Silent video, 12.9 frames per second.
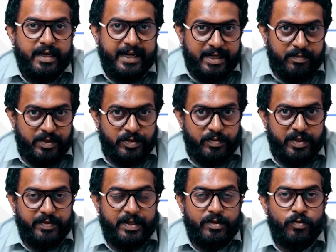in which
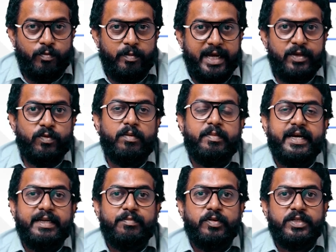we will do manual
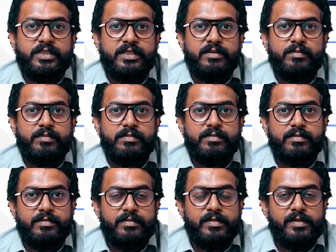manipulation
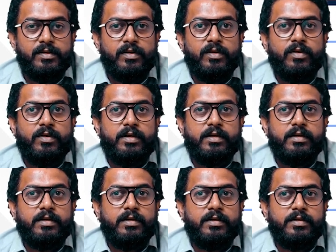
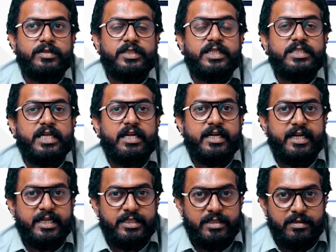or surgical
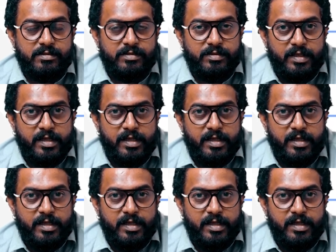reduction.